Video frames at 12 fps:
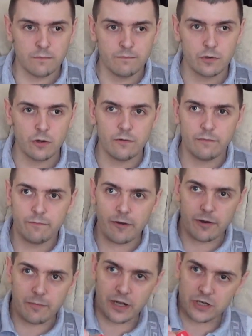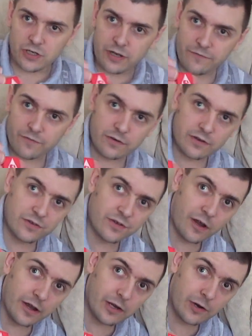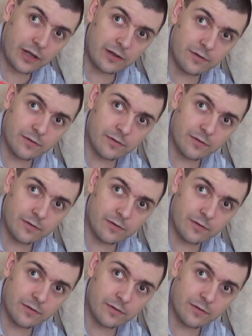Got very much a different design on it.